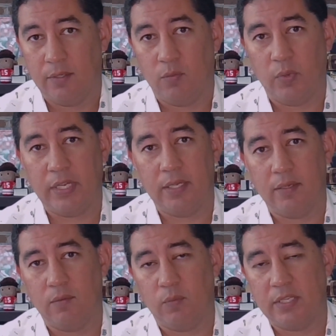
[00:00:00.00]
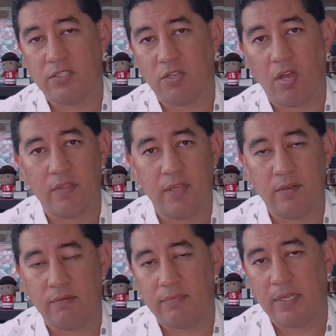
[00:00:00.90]
We saw that
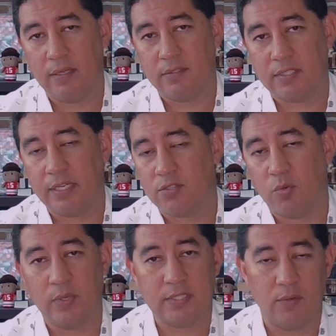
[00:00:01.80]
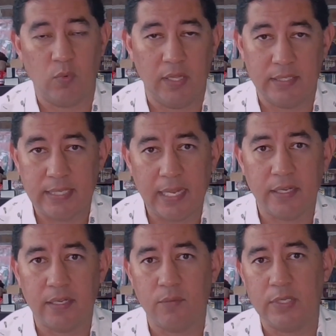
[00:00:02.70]
Sunday school wasn't well
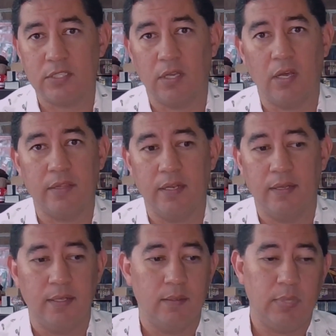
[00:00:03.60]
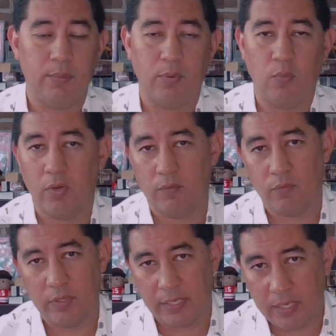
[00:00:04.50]
attended. We saw that people weren't
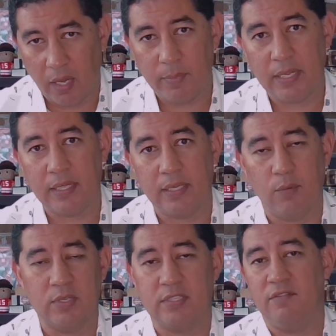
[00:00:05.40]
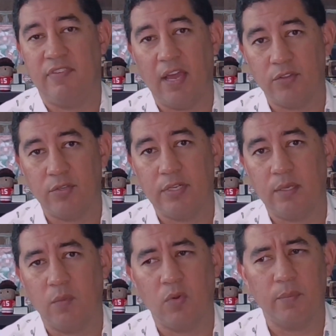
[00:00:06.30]
really coming. It wasn't valued
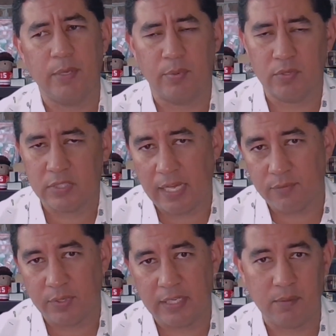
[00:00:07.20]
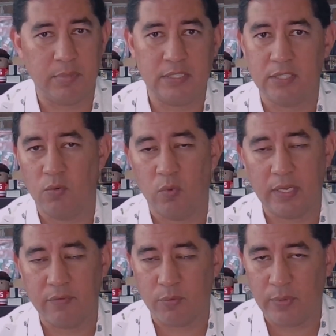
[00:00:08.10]
anymore. People's lives were getting busy, or
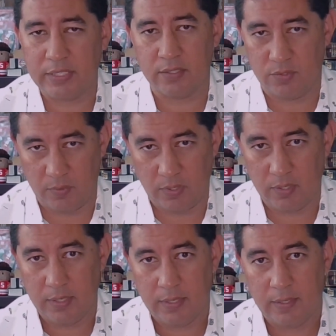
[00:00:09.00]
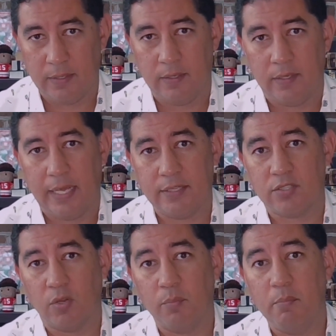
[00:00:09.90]
whatever the reasons were. And
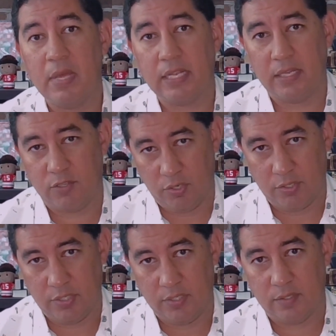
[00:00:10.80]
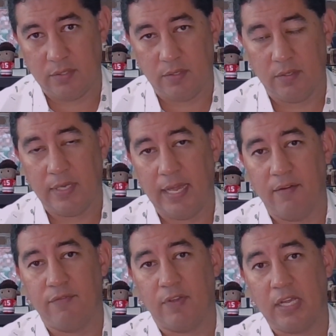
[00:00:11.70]
so many churches
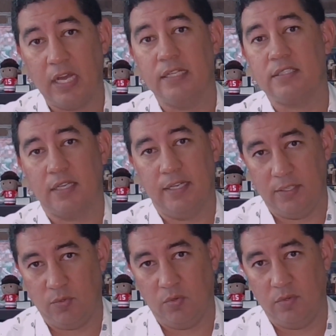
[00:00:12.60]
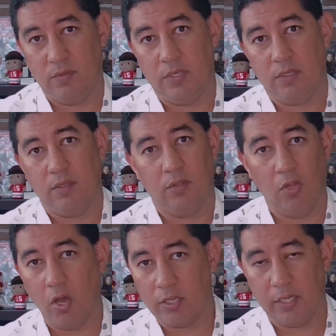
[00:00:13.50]
have cut Sunday school
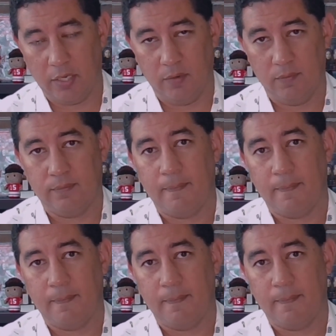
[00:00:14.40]
long ago.